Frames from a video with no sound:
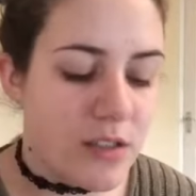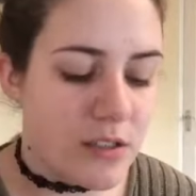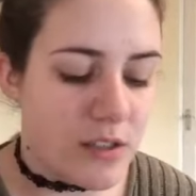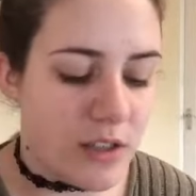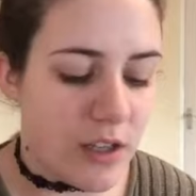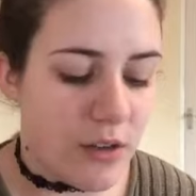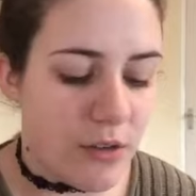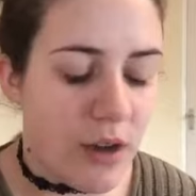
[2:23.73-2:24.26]

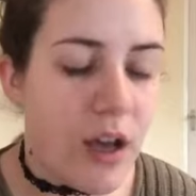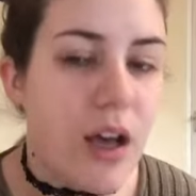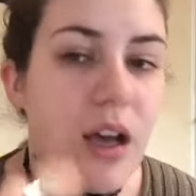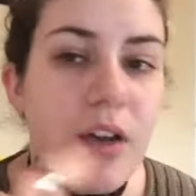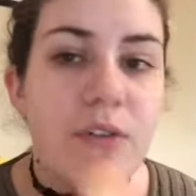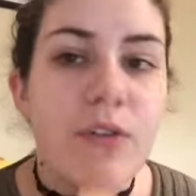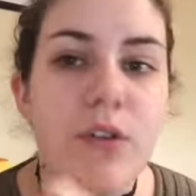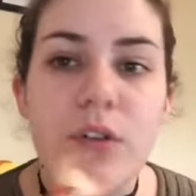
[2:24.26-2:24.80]
so
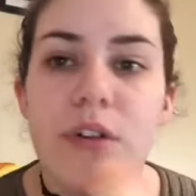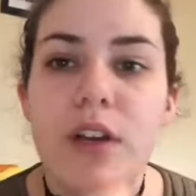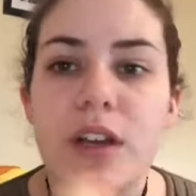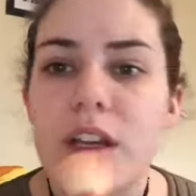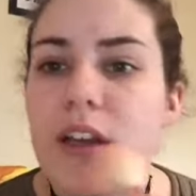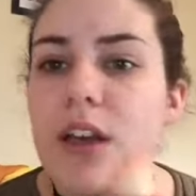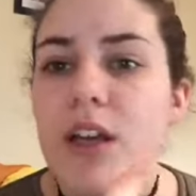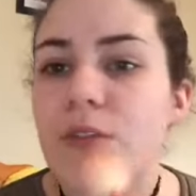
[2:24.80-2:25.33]
I thought, you
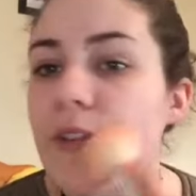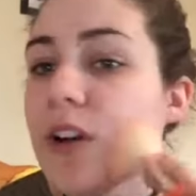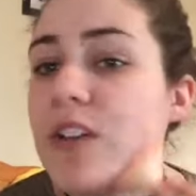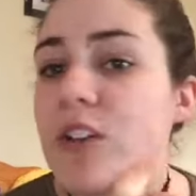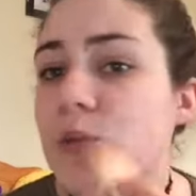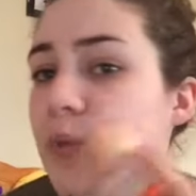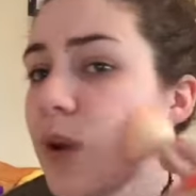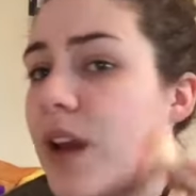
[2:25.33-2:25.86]
know, if I
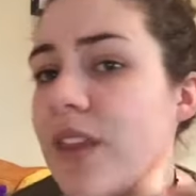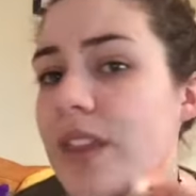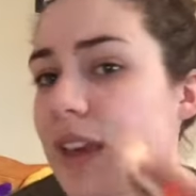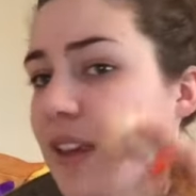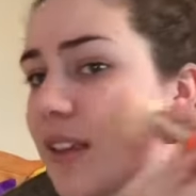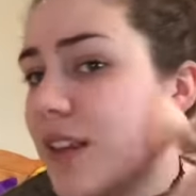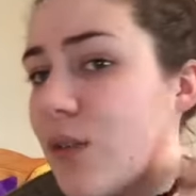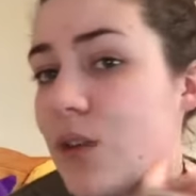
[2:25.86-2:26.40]
just wear
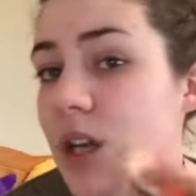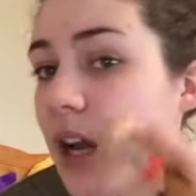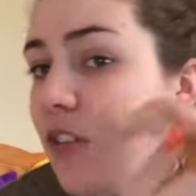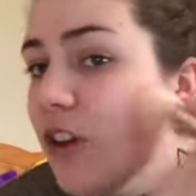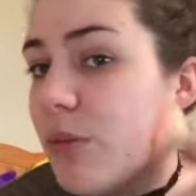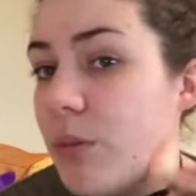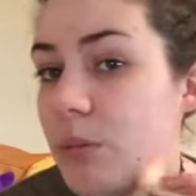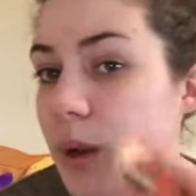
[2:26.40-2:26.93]
this, it'll
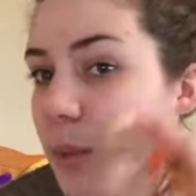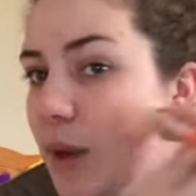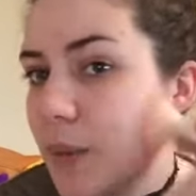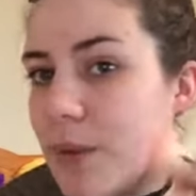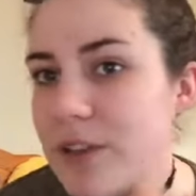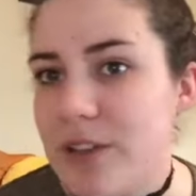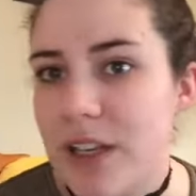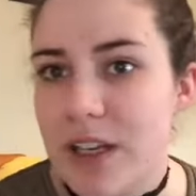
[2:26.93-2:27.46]
cover up my
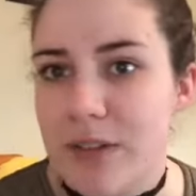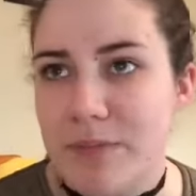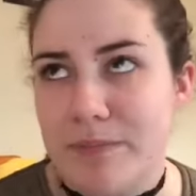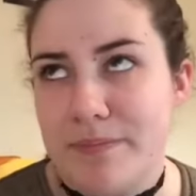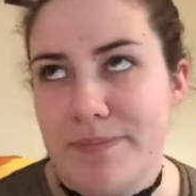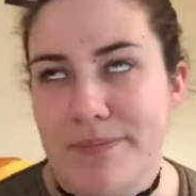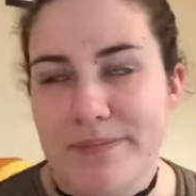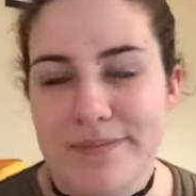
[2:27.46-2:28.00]
blemishes,
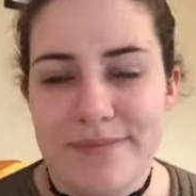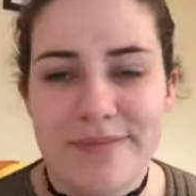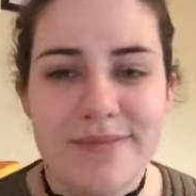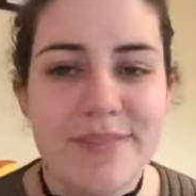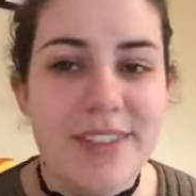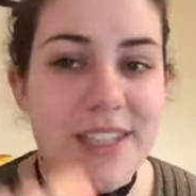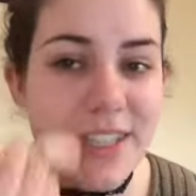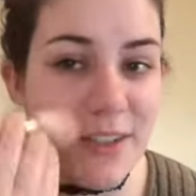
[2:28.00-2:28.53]

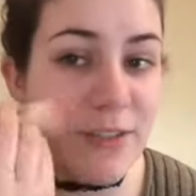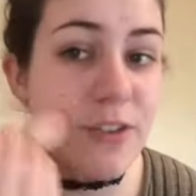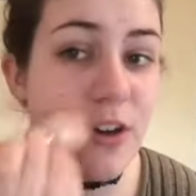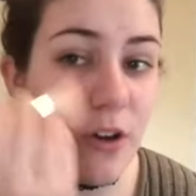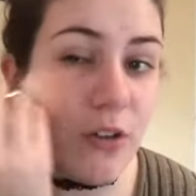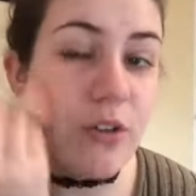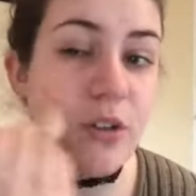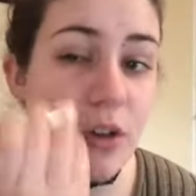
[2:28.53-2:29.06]
because I've
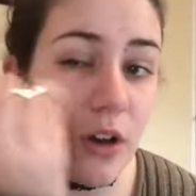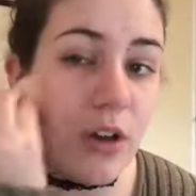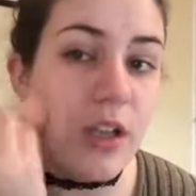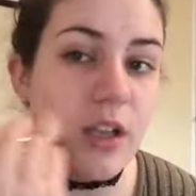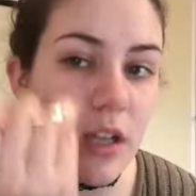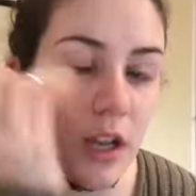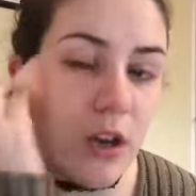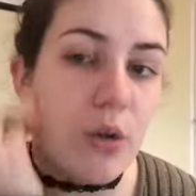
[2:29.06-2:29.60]
got,
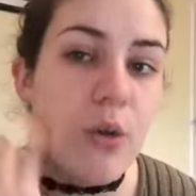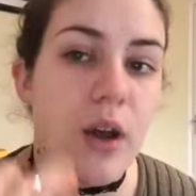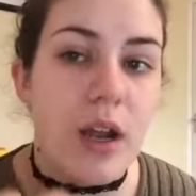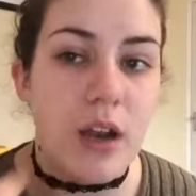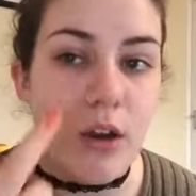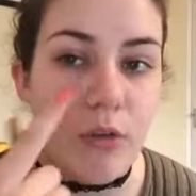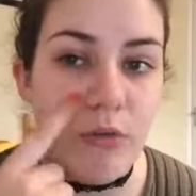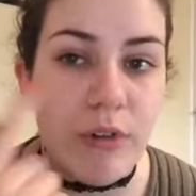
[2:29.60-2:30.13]
you know, quite a
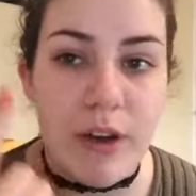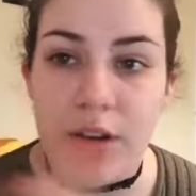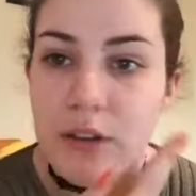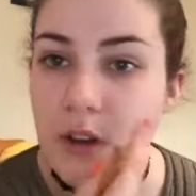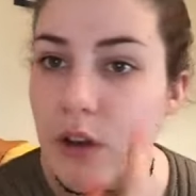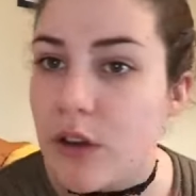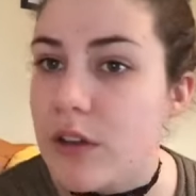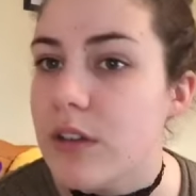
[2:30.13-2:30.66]
lot of red
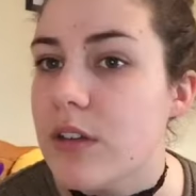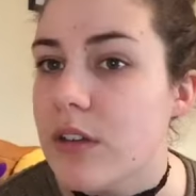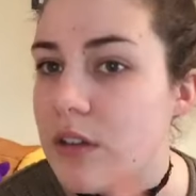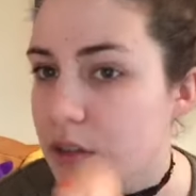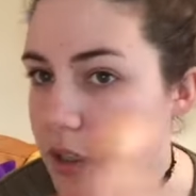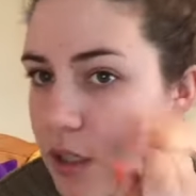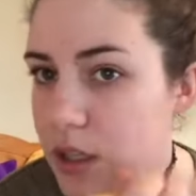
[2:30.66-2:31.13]
dots and